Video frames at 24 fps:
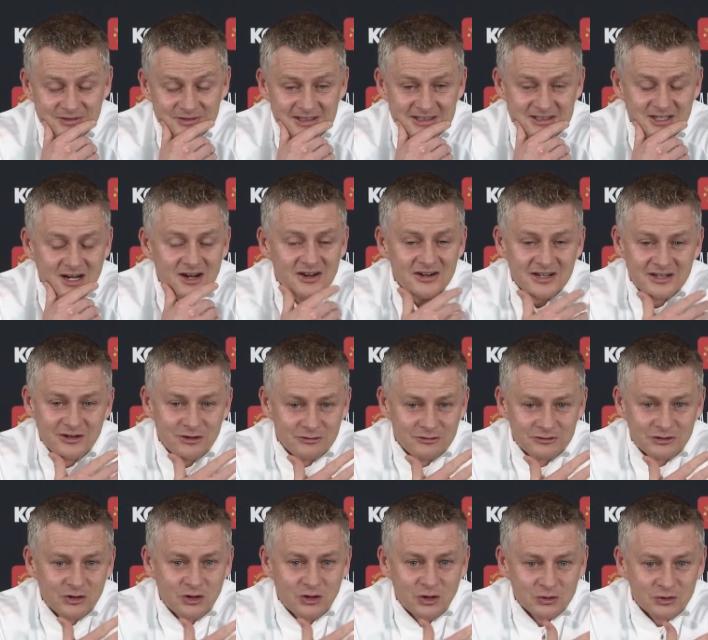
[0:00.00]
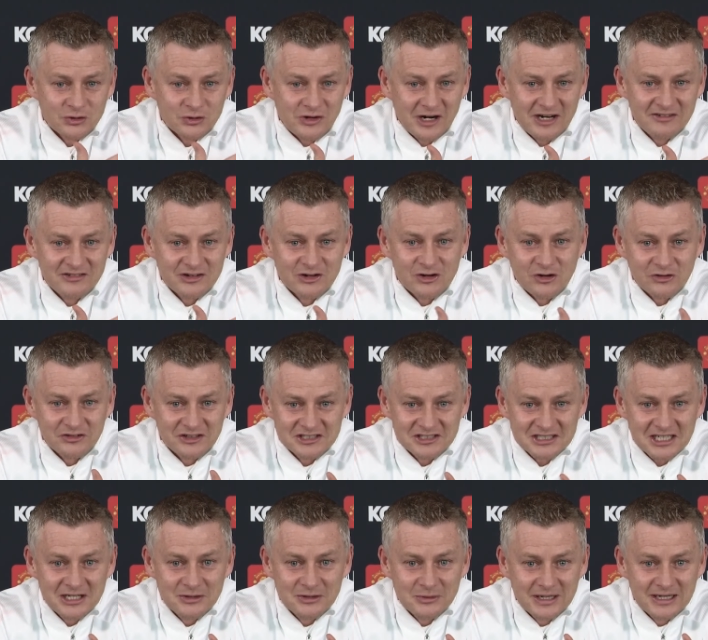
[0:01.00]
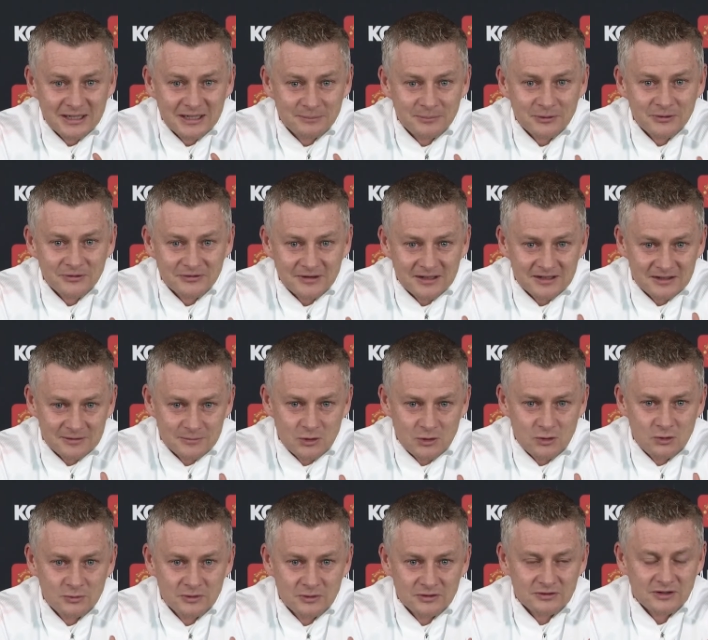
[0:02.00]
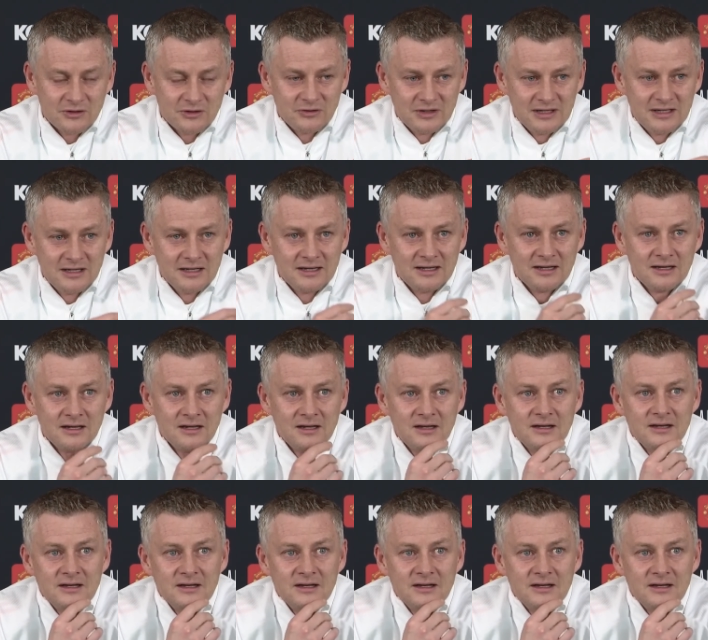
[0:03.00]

It's hard enough to go to Craven Cottage anyway, but at the moment they're really